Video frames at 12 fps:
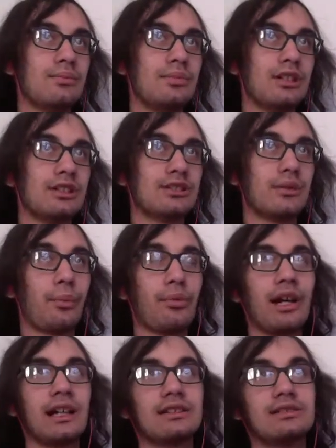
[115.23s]
Because in
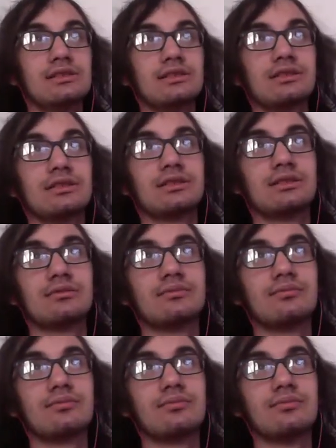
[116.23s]
practice,
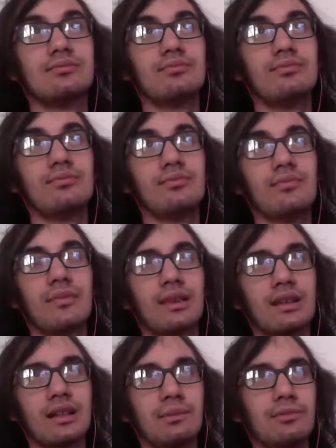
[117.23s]

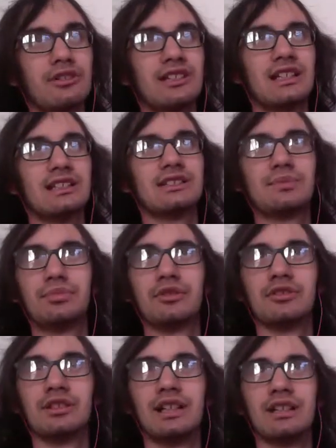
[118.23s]
I'm looking at this
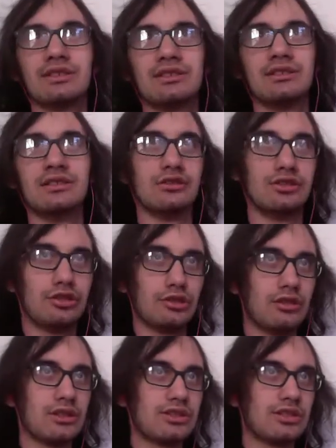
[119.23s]
purely as an
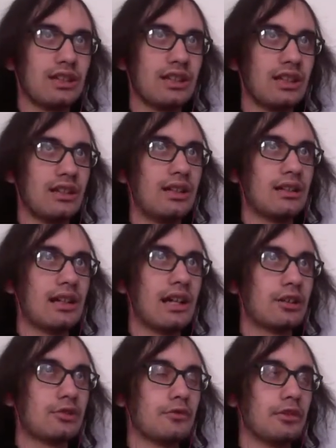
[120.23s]
insurance thing and not
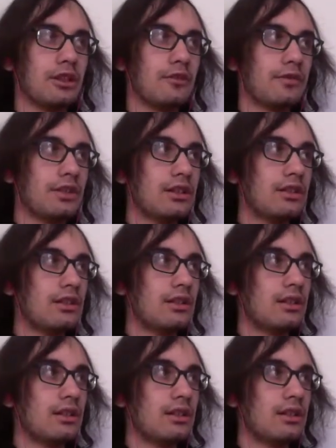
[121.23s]
actual healthcare.